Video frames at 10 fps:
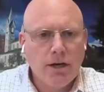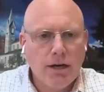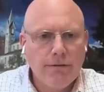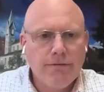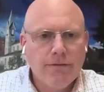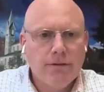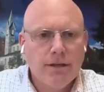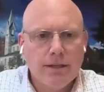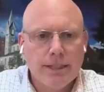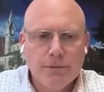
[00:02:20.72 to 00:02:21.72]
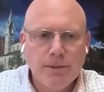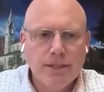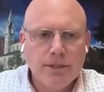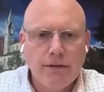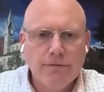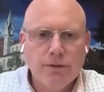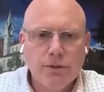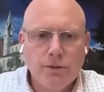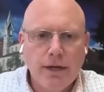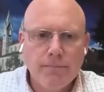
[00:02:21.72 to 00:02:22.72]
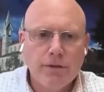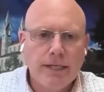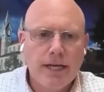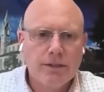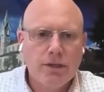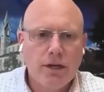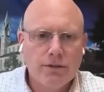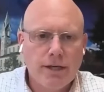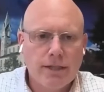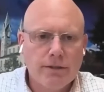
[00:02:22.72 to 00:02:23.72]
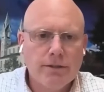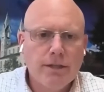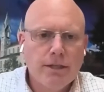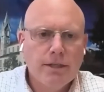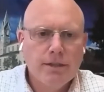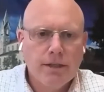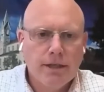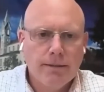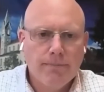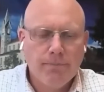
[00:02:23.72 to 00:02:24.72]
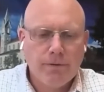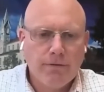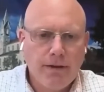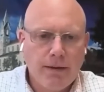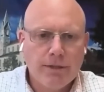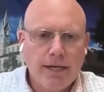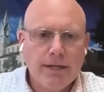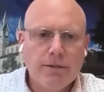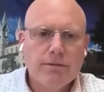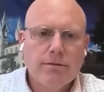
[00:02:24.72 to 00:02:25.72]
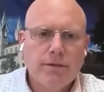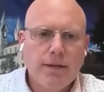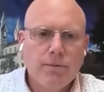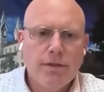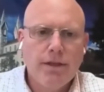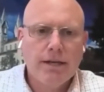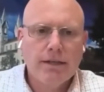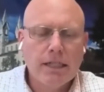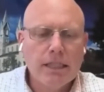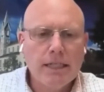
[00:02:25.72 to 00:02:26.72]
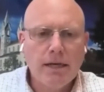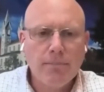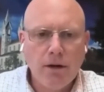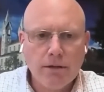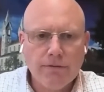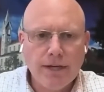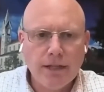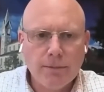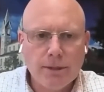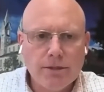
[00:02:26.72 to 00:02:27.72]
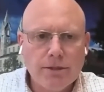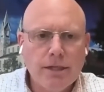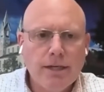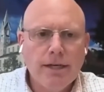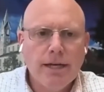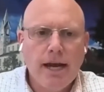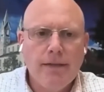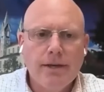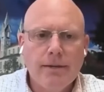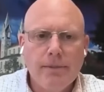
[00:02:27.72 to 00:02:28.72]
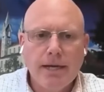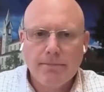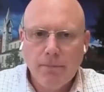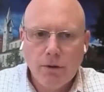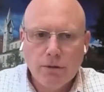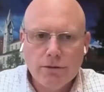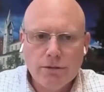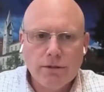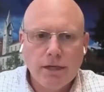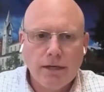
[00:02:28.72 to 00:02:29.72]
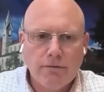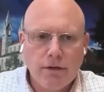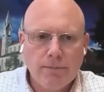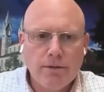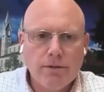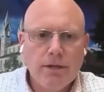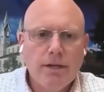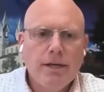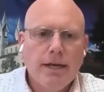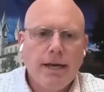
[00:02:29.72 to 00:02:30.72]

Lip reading: it off, each piece off to a precast contractor, fabricator. They would then clean up all of the elements and then make molds out of rubber